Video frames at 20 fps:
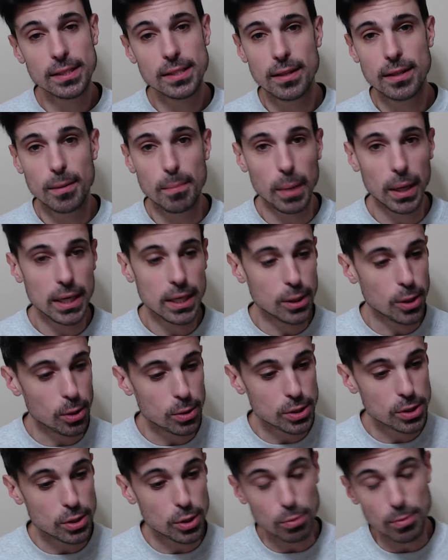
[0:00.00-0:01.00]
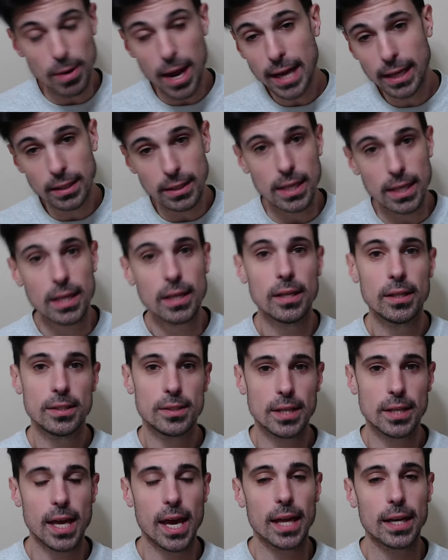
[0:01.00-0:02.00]
The money goes directly
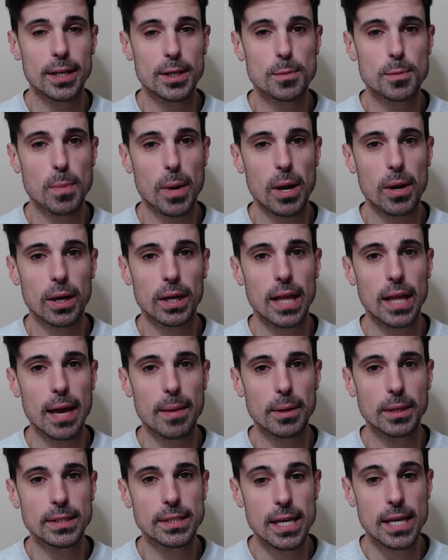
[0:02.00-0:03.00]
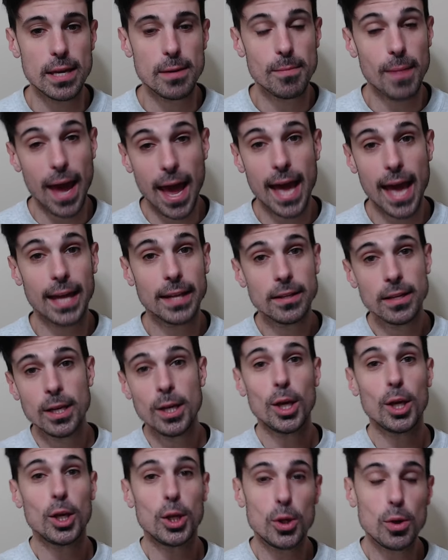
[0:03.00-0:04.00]
to Canada's paraclimbing team, and
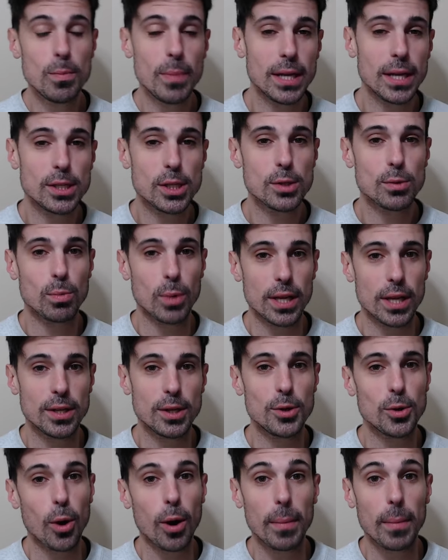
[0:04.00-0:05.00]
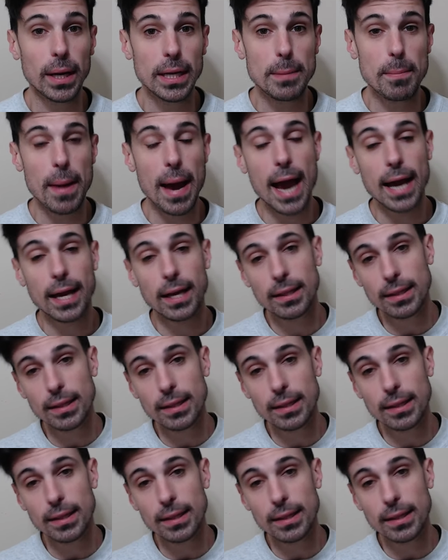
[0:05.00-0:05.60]
you may just win your money back.